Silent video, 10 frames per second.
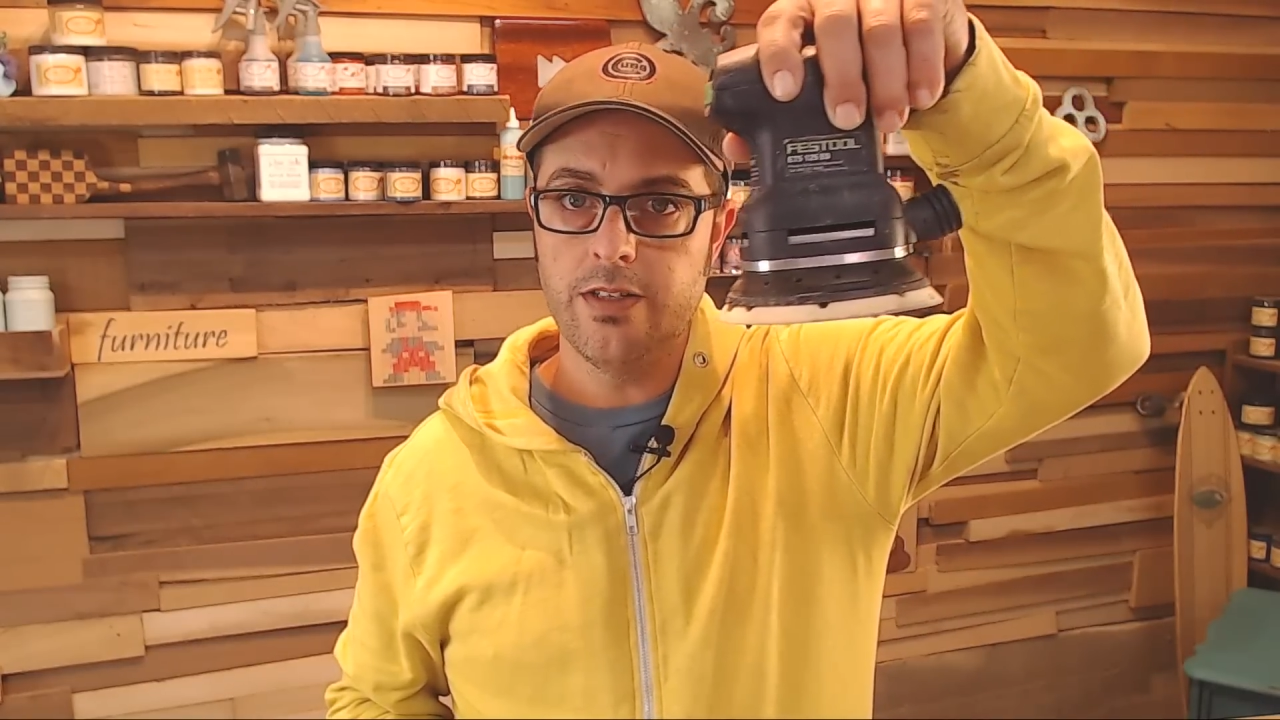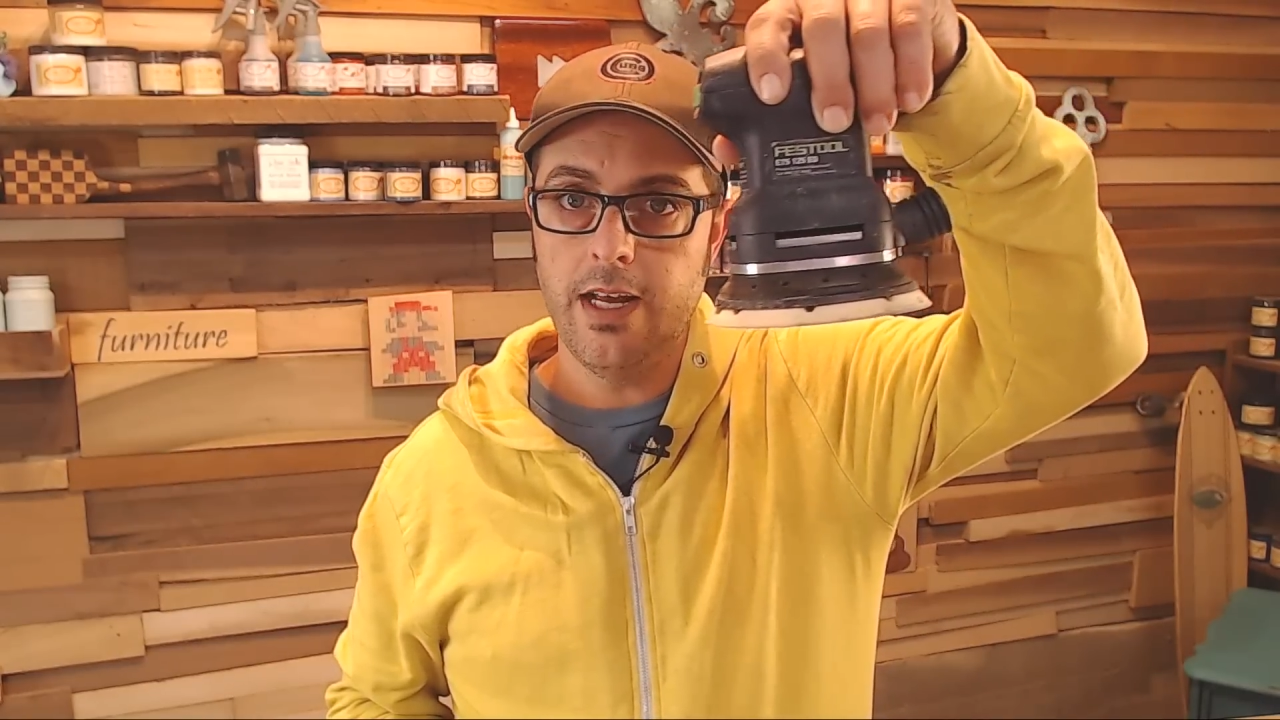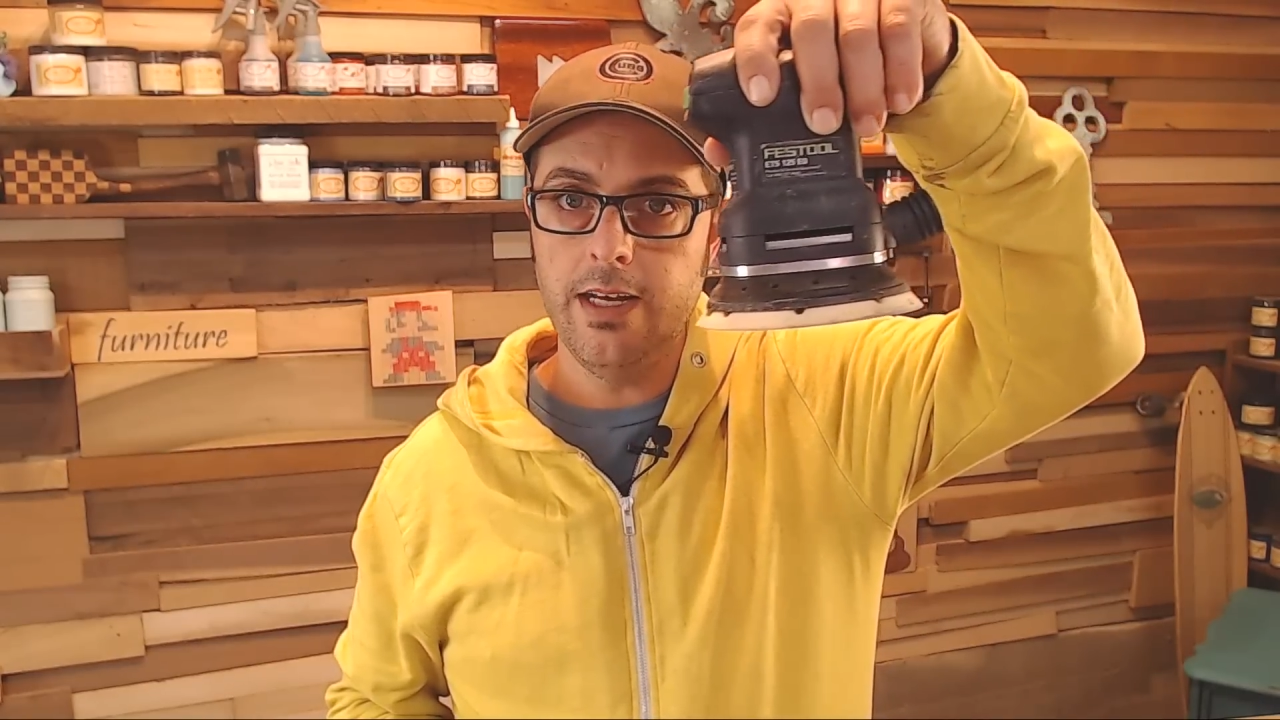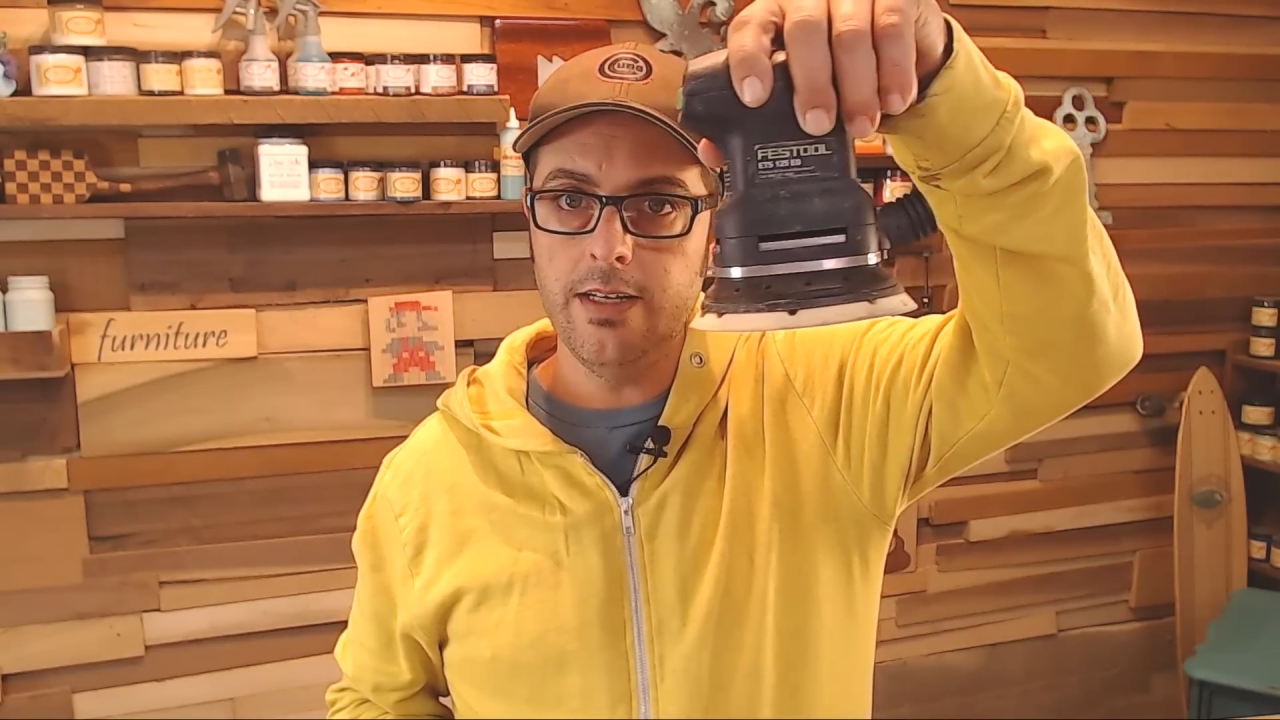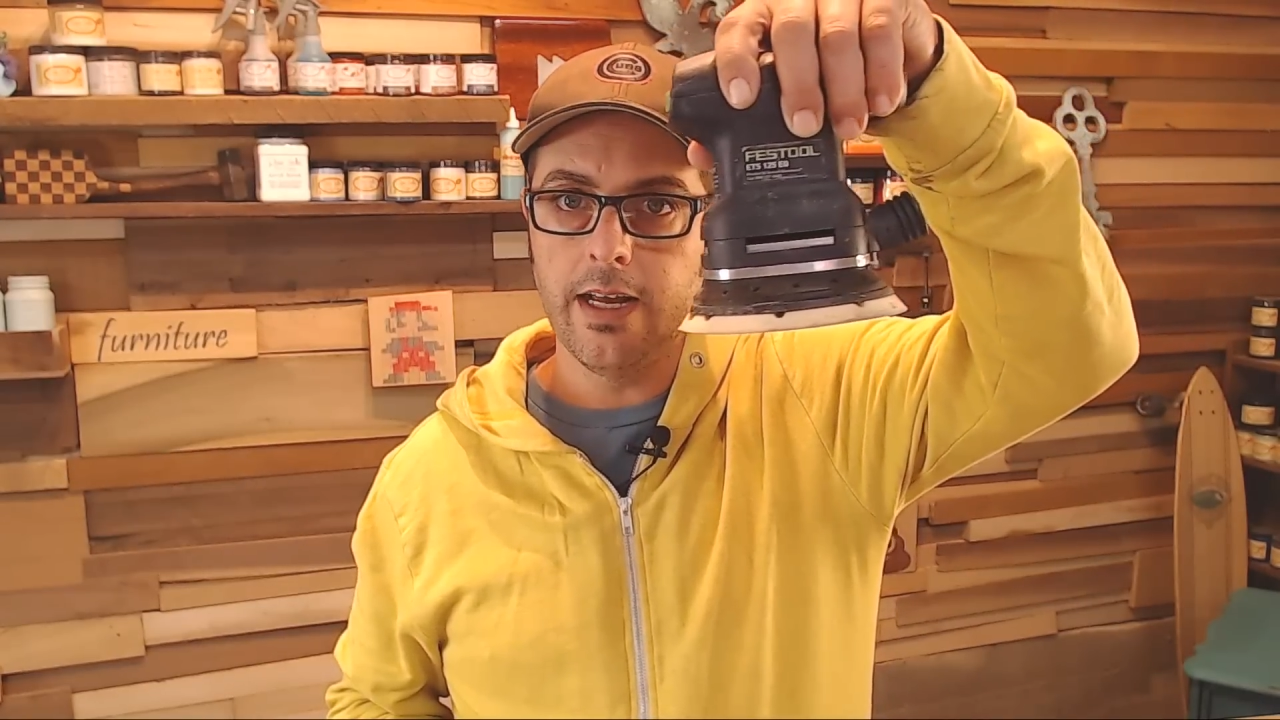
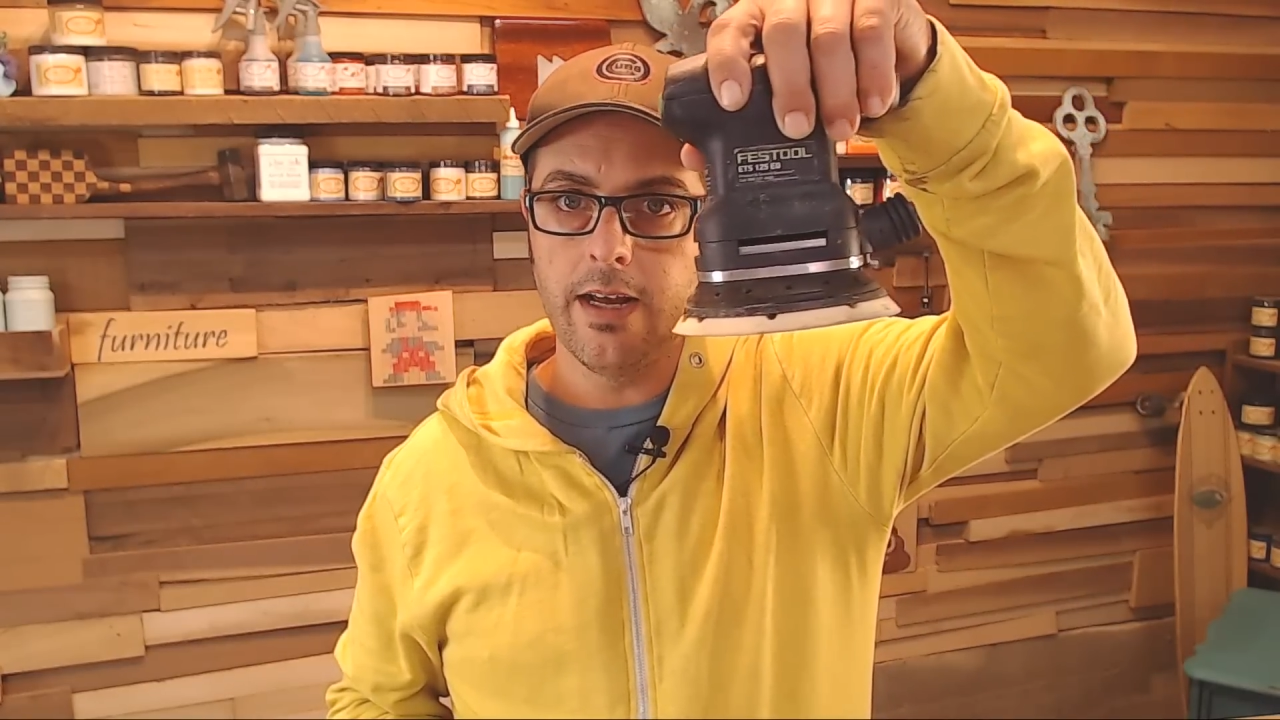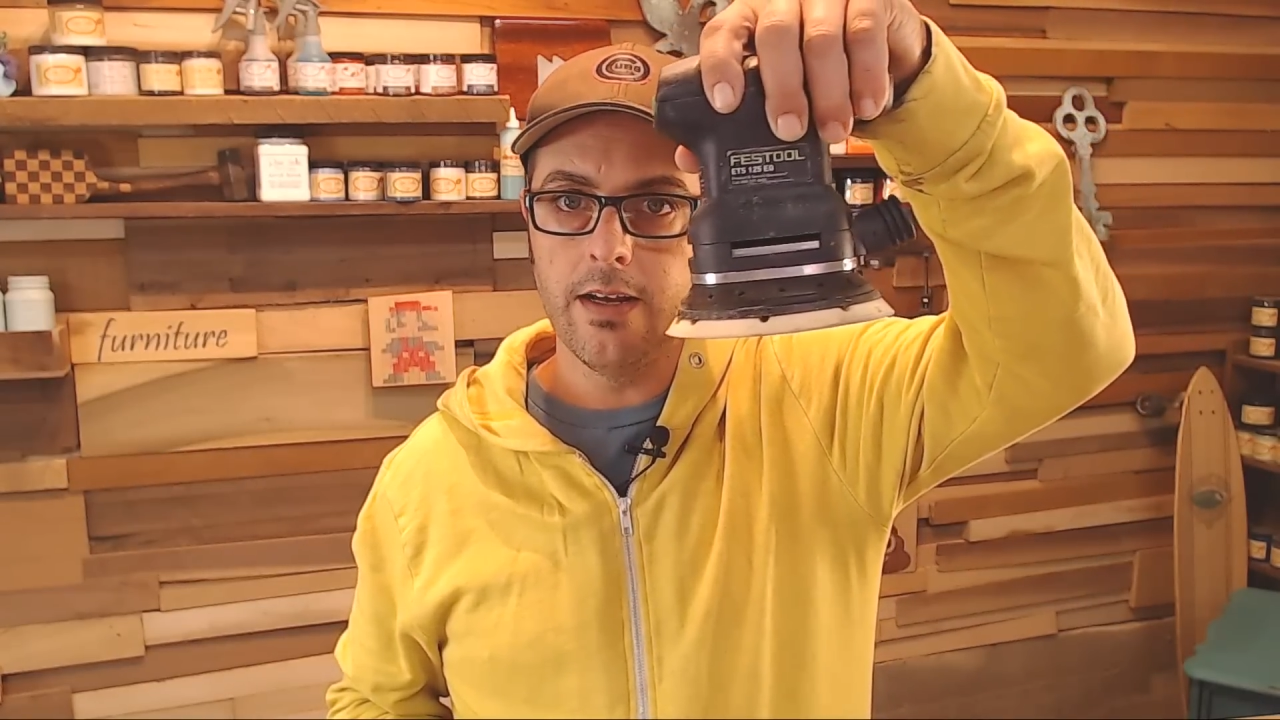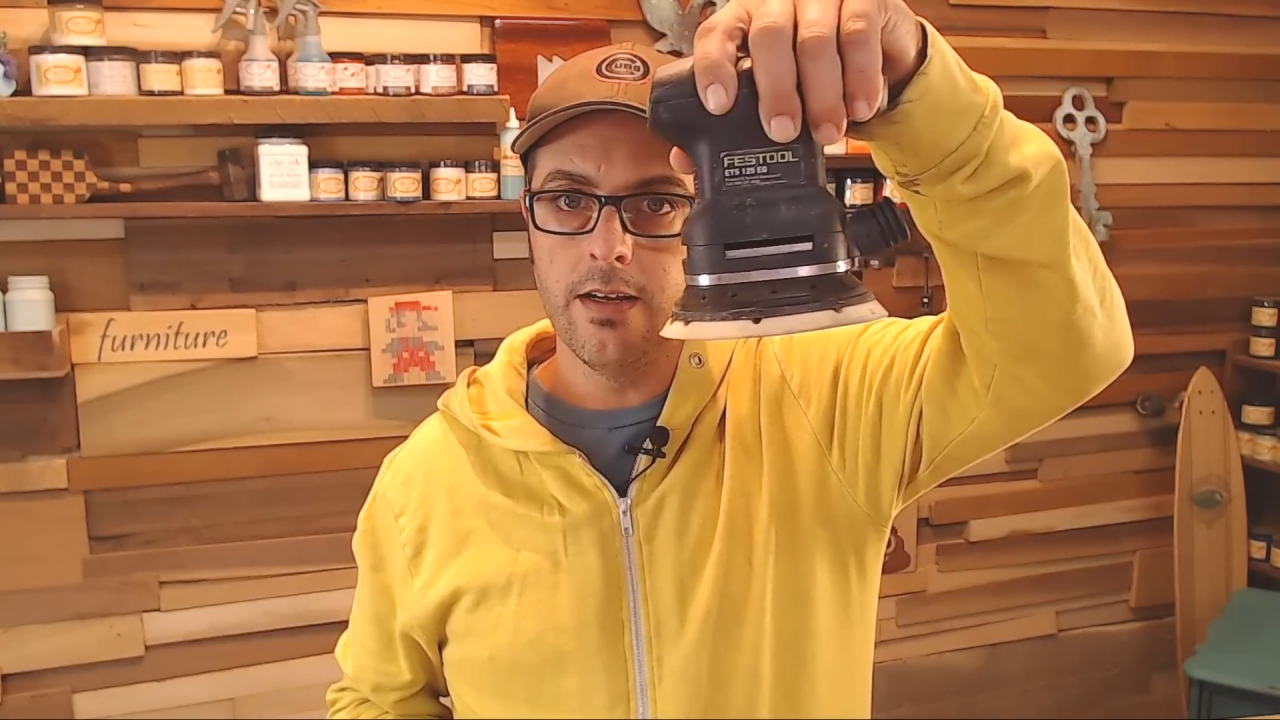sanding.